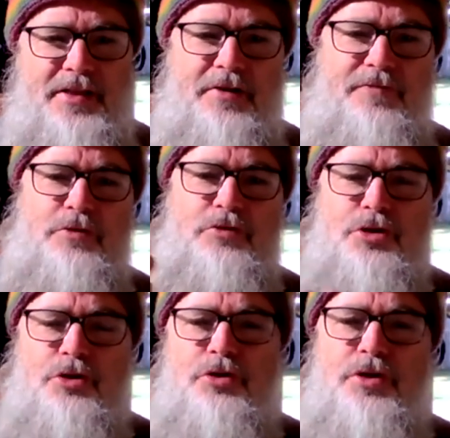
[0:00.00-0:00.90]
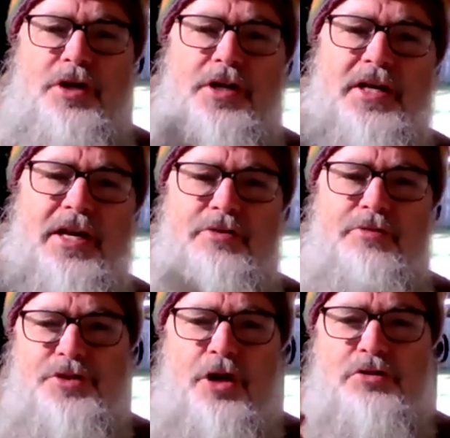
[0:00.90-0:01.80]
And then if you do, you're going to get
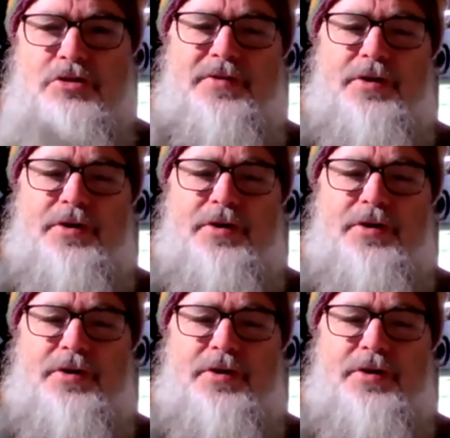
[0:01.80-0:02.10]
the results